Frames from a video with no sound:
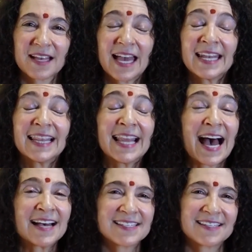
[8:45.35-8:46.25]
And
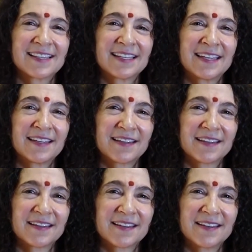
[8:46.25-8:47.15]
lastly,
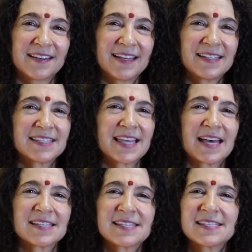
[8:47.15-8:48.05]
it's
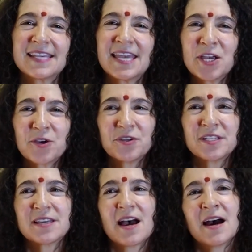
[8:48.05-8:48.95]
that
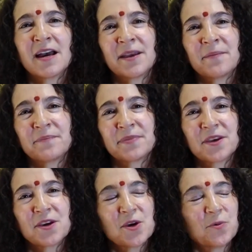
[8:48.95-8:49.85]
sacred time
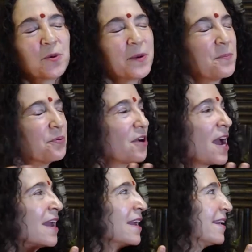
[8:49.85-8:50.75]
where we
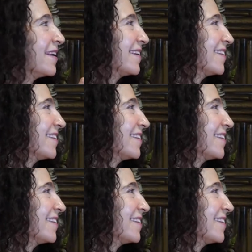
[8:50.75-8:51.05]
pray